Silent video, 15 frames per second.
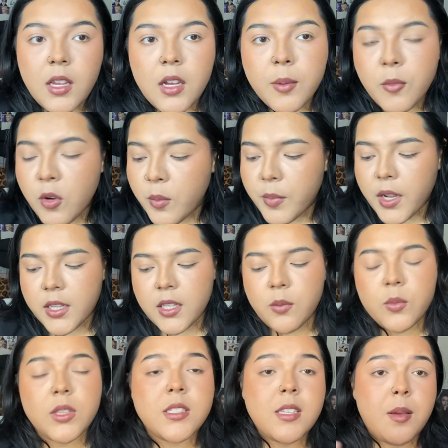I'm going back in
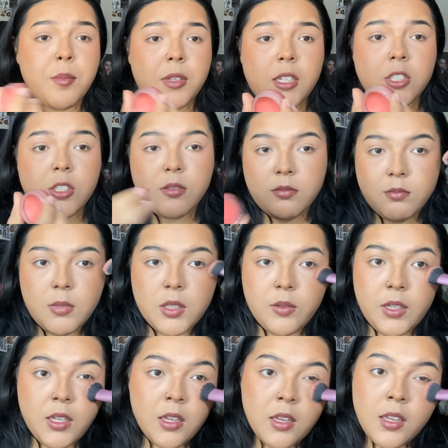with the same blush, by the
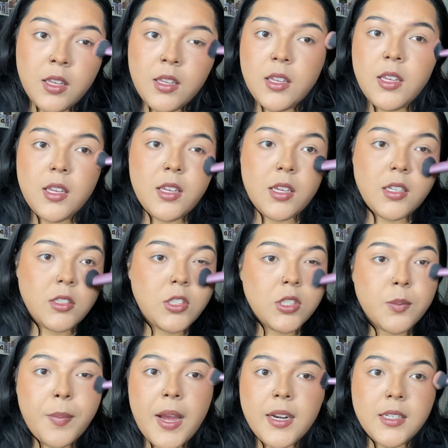way, and just
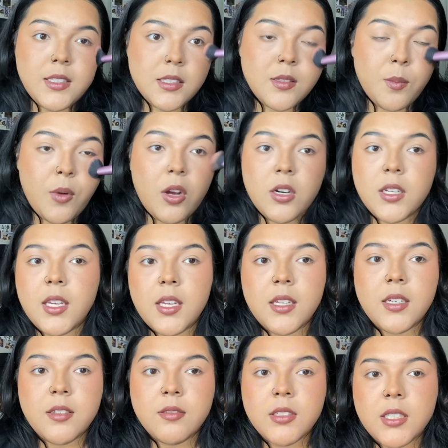patting some on
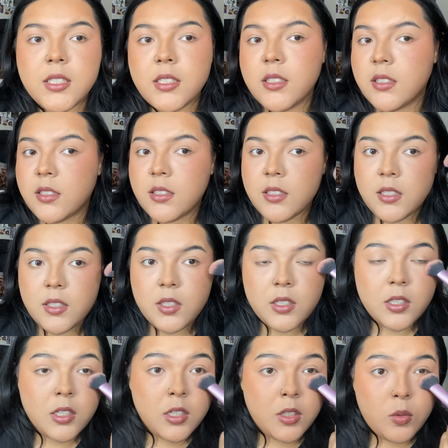again because
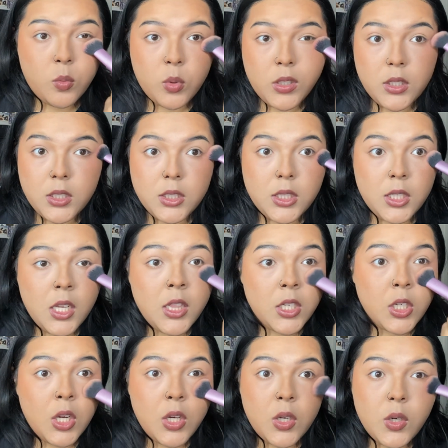where did the color
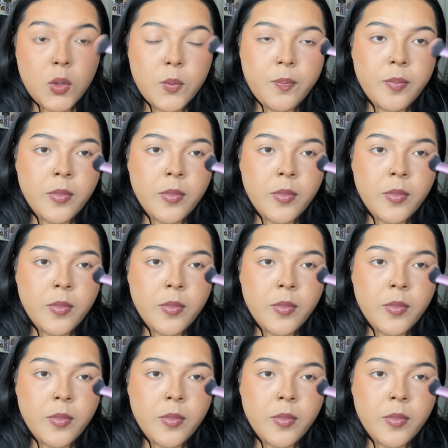go?